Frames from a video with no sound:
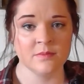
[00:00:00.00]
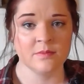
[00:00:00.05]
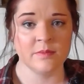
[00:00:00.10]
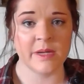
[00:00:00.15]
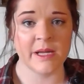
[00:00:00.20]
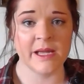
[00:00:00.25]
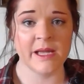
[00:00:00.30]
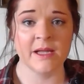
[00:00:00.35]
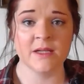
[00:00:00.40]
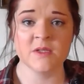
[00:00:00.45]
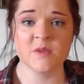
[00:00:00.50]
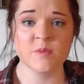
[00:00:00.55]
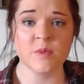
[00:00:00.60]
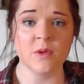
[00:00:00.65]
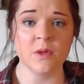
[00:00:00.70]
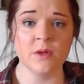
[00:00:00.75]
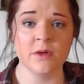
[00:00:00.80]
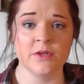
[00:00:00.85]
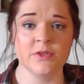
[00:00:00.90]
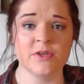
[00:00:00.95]
My hands
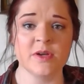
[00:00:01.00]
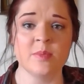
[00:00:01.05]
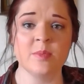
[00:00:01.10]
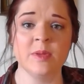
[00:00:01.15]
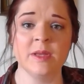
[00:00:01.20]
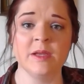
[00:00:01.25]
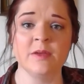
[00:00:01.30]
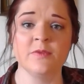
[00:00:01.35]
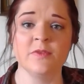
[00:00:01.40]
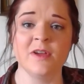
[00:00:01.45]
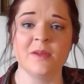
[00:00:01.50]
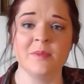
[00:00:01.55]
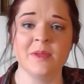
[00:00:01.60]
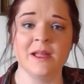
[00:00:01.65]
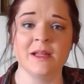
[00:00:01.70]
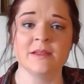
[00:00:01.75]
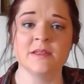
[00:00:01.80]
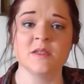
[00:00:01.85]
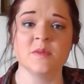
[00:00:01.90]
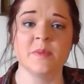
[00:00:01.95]
pull her trembling frame
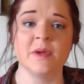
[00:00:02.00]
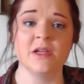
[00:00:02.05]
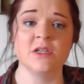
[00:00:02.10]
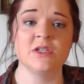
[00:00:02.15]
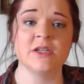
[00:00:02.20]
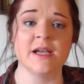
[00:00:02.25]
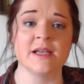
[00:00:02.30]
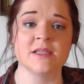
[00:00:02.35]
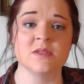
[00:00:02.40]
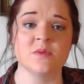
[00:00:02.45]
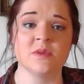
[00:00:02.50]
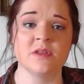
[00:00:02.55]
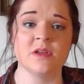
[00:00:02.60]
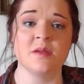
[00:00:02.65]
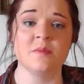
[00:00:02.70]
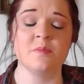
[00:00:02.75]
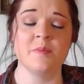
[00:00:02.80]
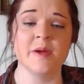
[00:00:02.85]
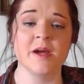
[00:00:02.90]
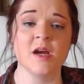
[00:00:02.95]
against my chest with
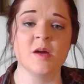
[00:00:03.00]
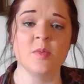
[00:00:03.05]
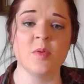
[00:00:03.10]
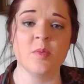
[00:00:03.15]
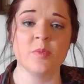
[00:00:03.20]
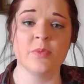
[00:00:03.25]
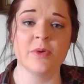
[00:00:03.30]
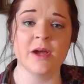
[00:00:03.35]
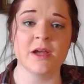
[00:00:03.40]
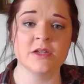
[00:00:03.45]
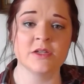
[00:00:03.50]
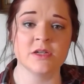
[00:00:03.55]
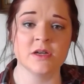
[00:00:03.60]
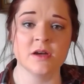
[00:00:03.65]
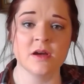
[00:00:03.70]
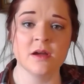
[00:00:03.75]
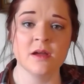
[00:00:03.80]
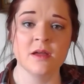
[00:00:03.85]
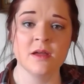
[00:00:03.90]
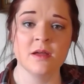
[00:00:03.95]
unbearable
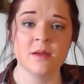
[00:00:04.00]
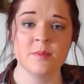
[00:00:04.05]
pressure,